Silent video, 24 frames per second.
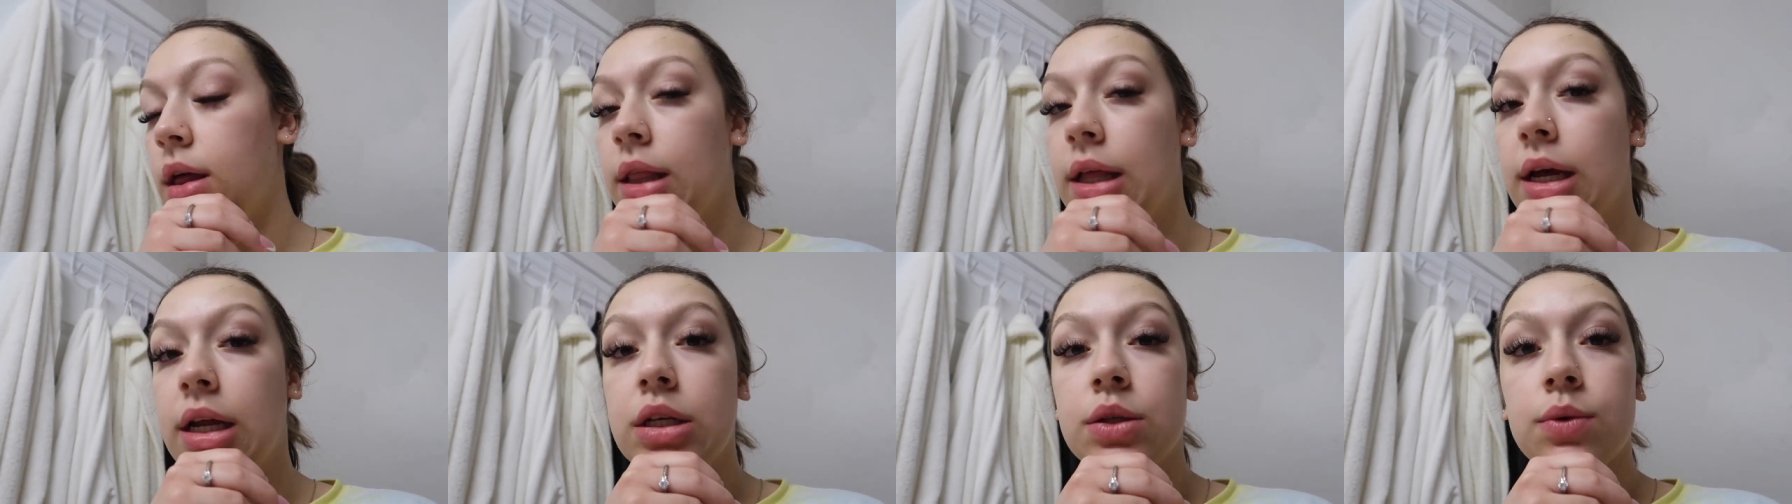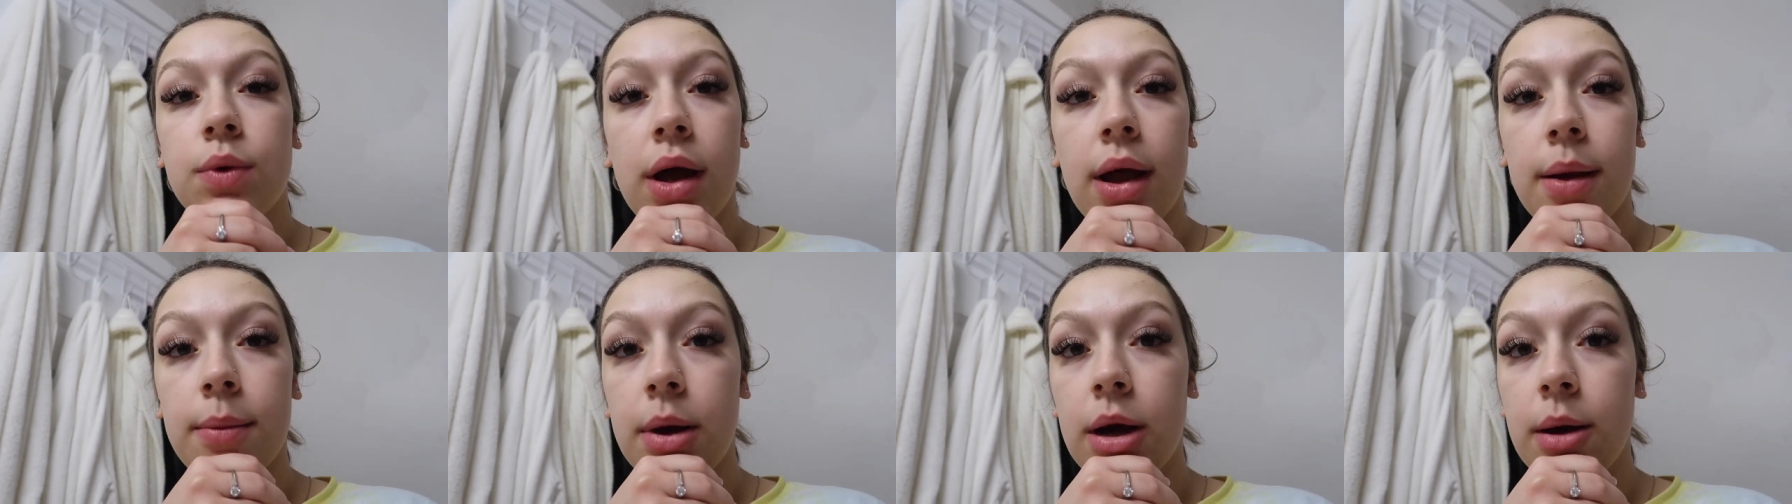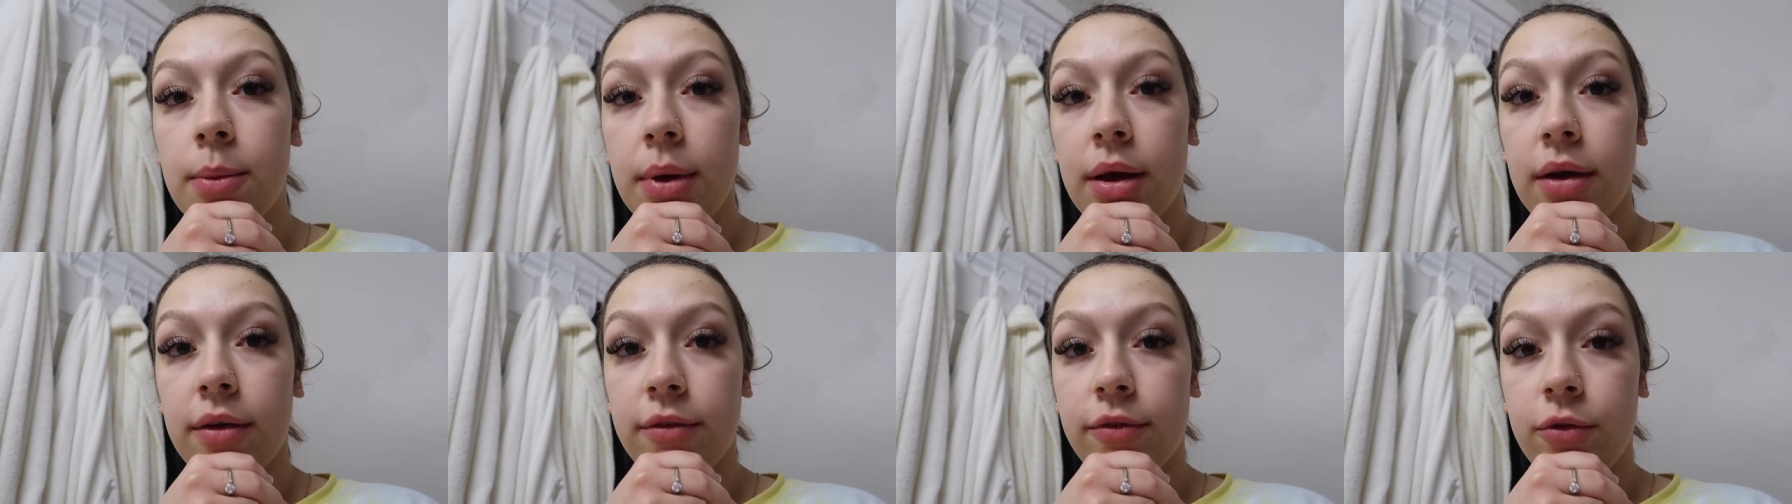that is why i'm
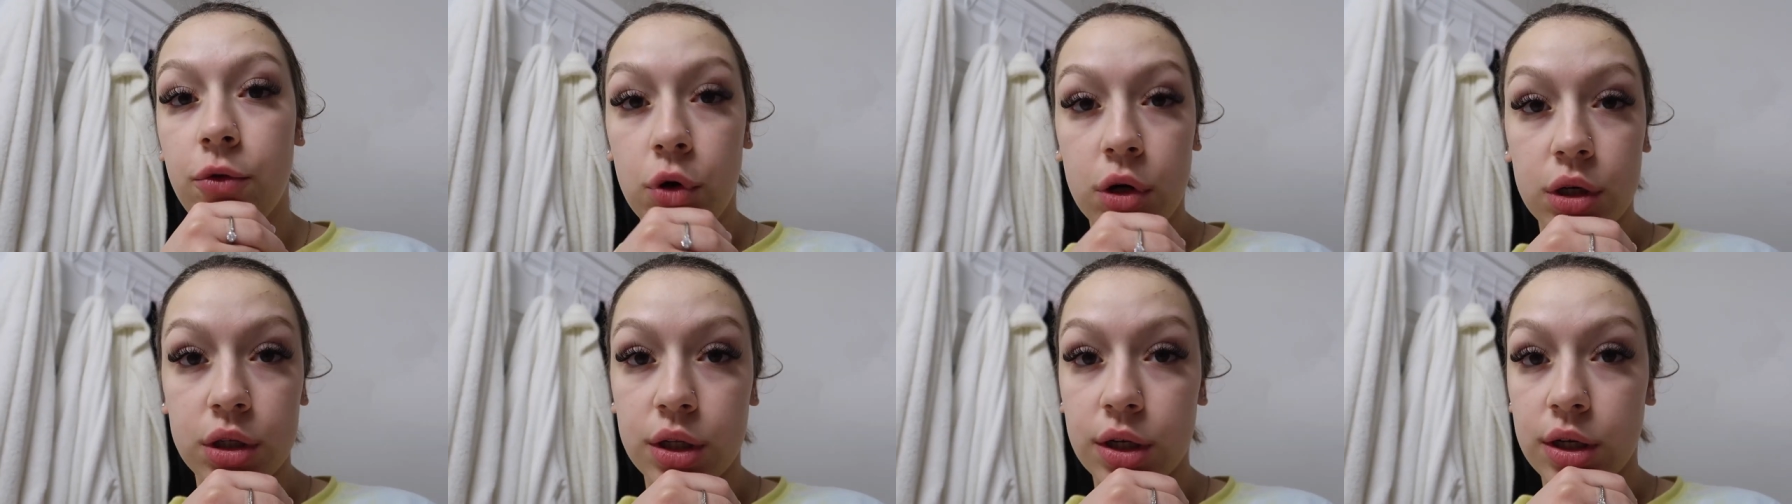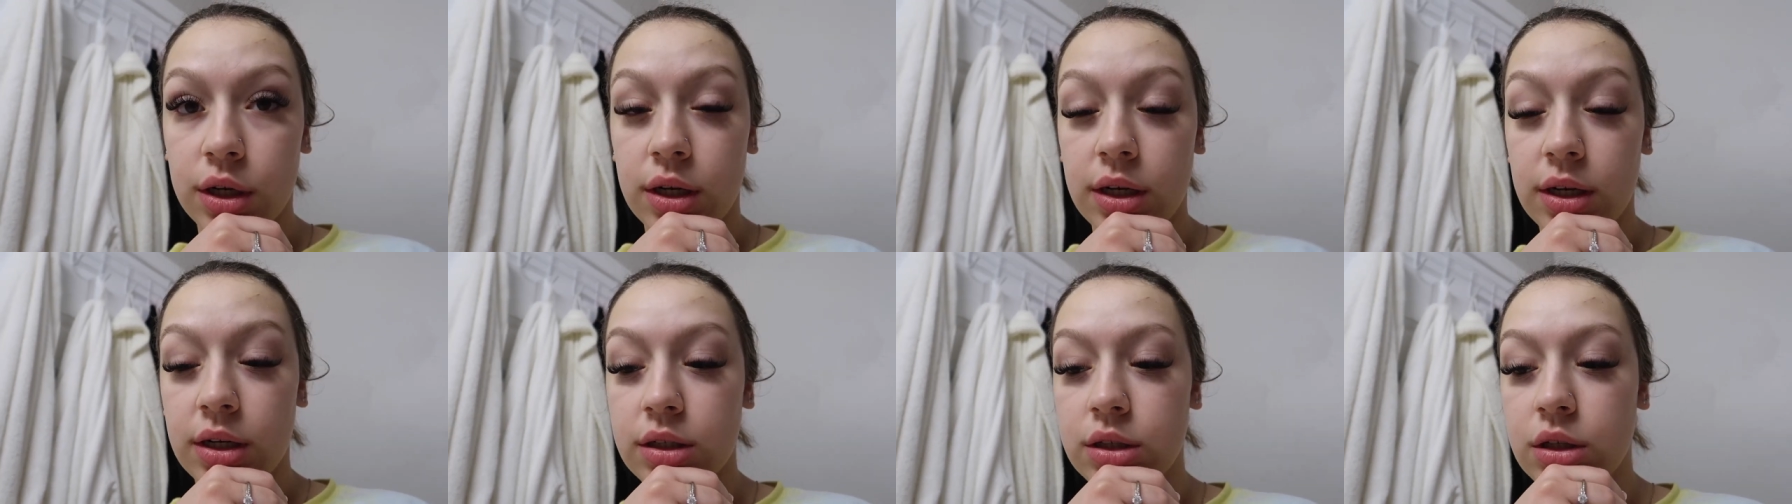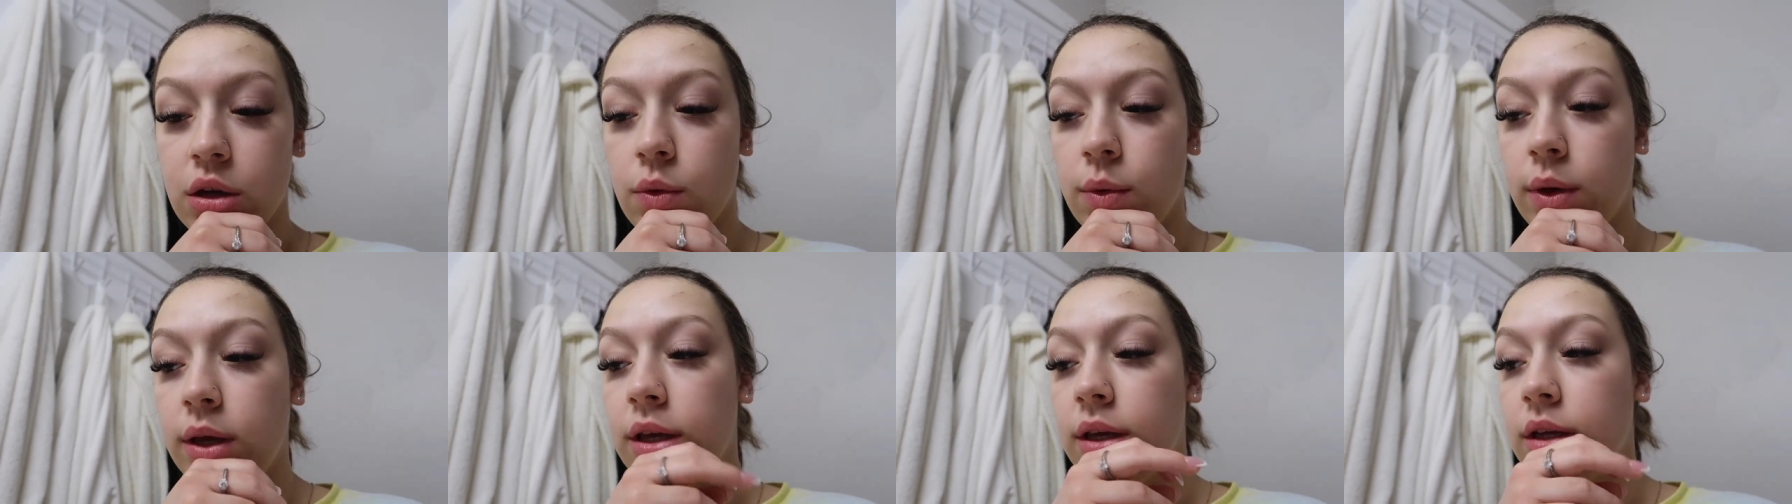up at 4:30
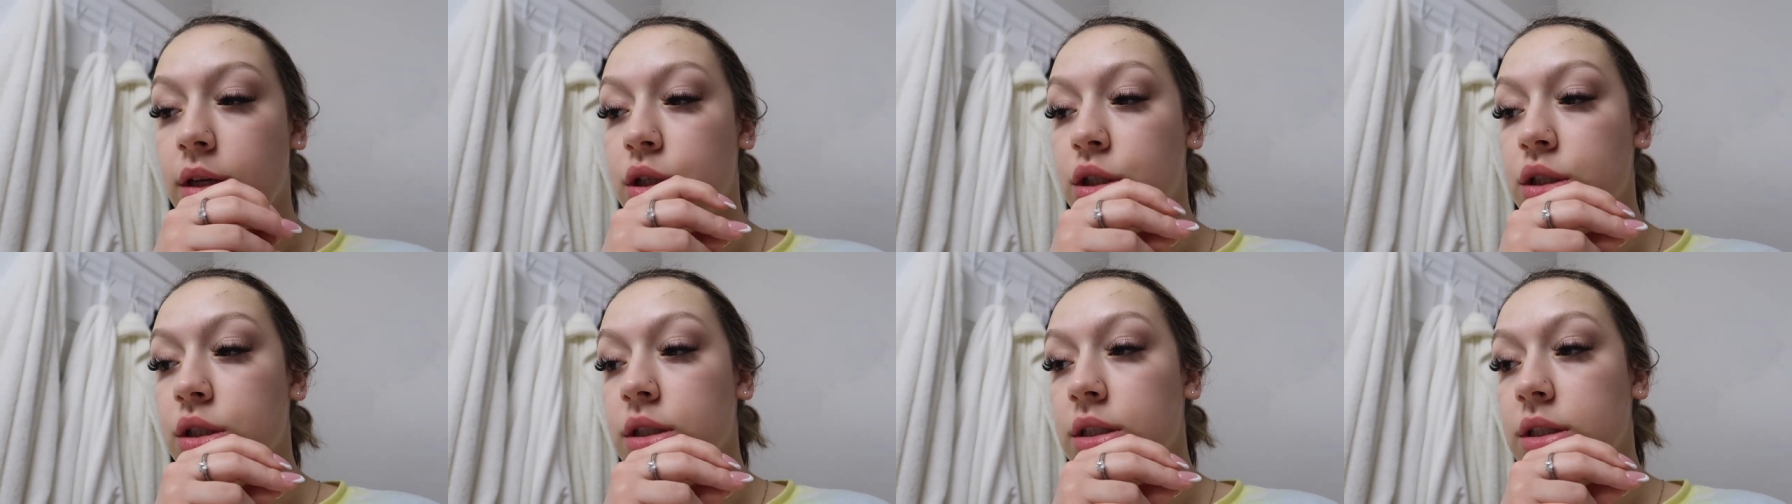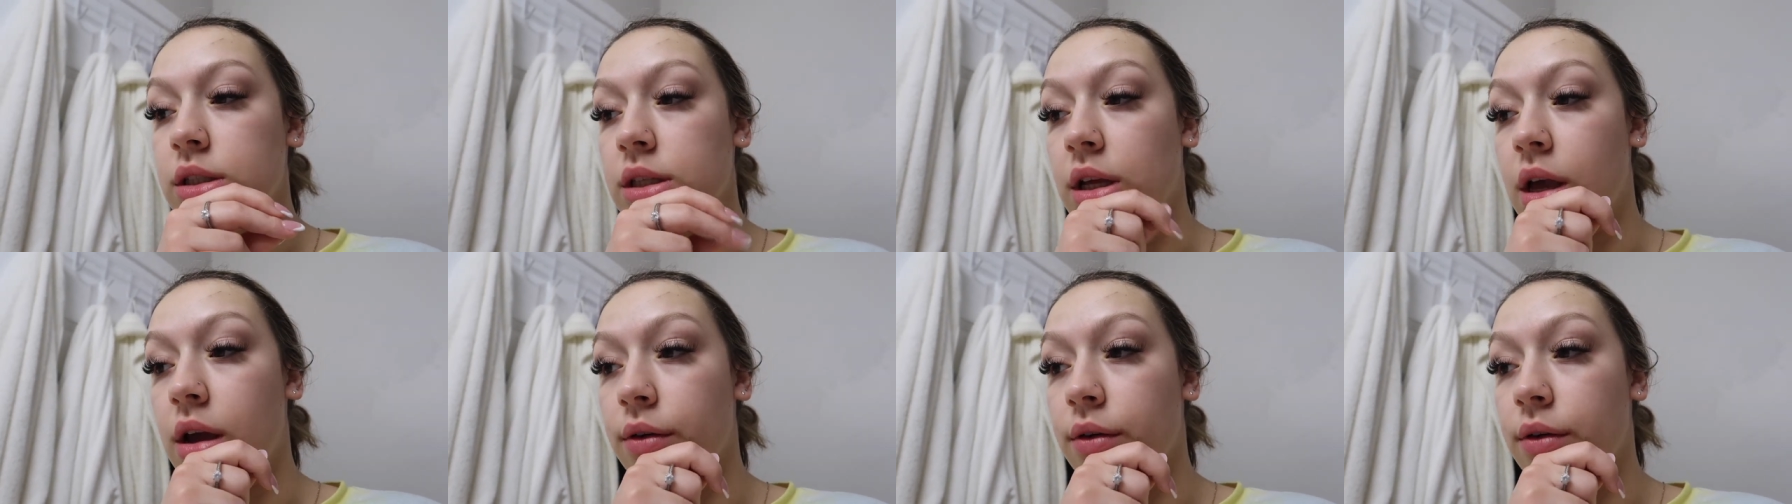so we can just